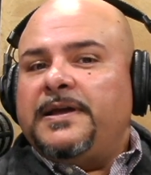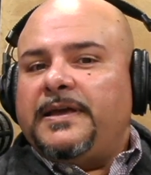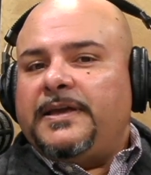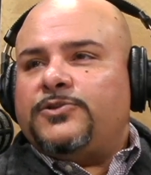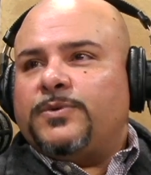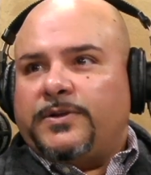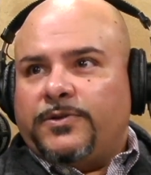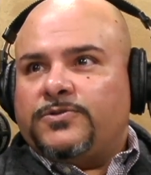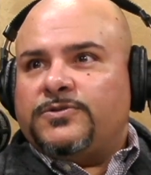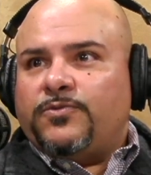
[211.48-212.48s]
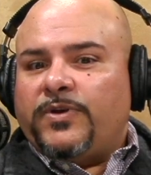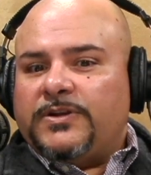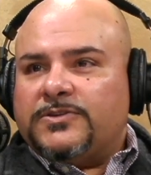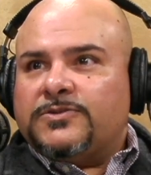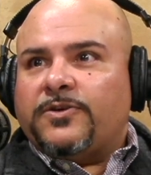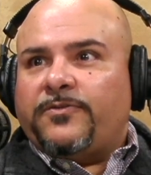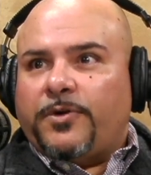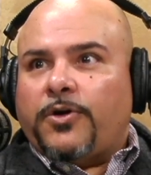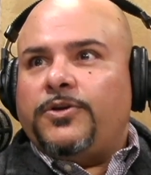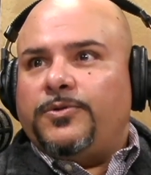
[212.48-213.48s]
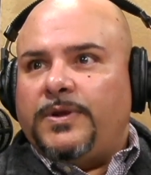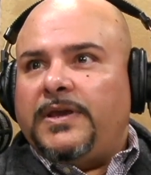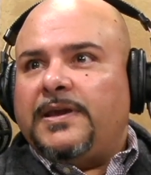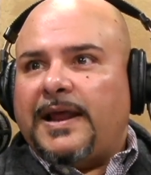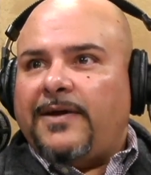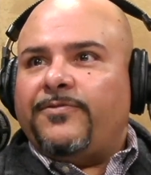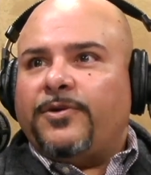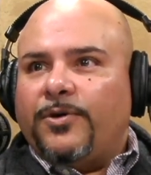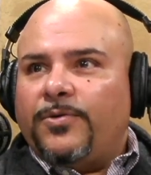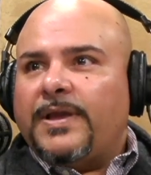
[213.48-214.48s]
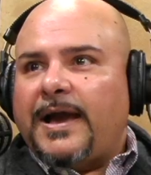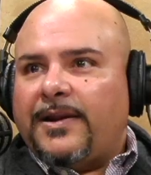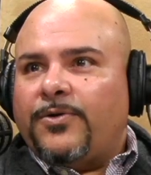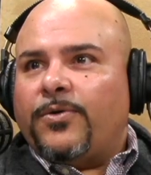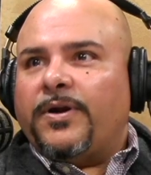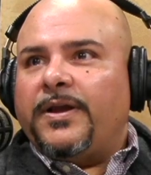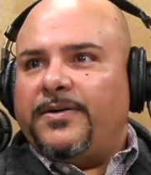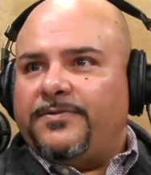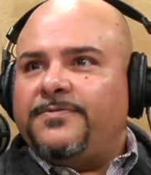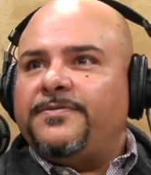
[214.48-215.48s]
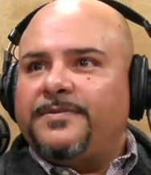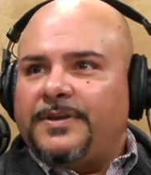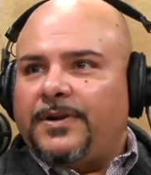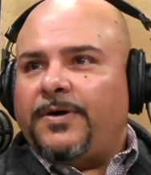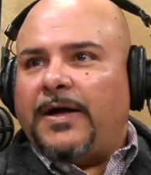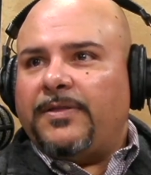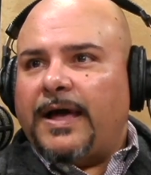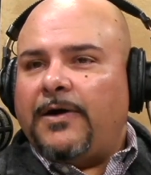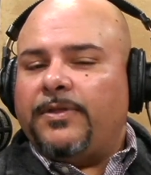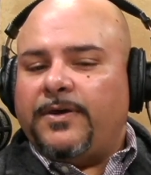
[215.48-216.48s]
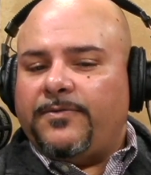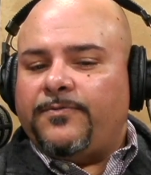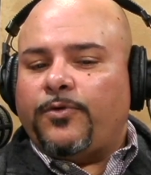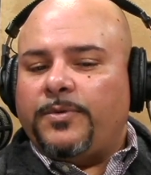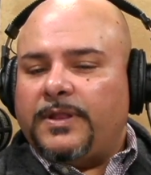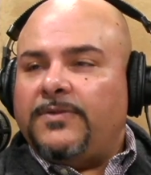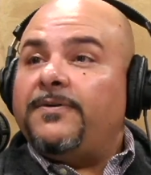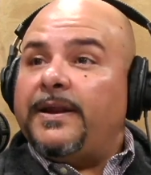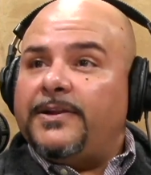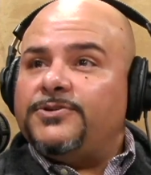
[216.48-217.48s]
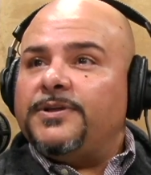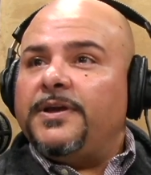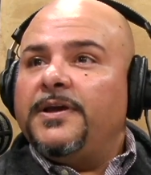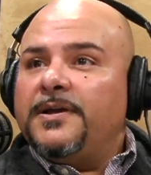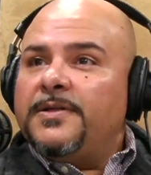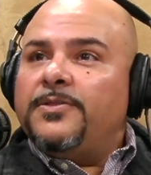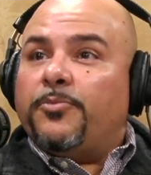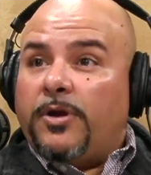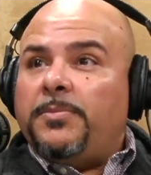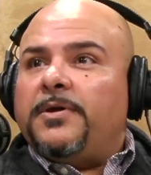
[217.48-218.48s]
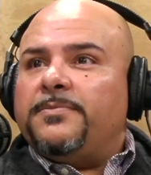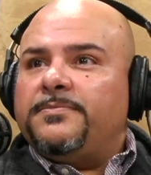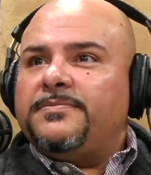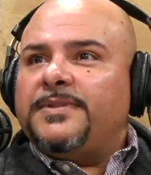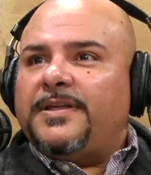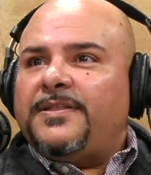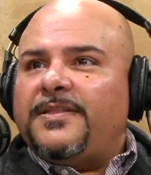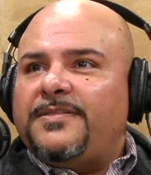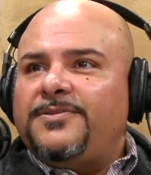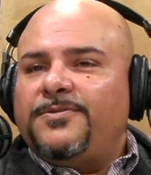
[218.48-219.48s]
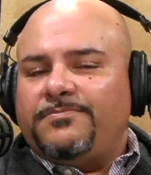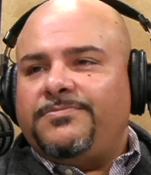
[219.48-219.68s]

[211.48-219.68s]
Each one of those risks are unique and have their own category of how they formulate financially the premium that you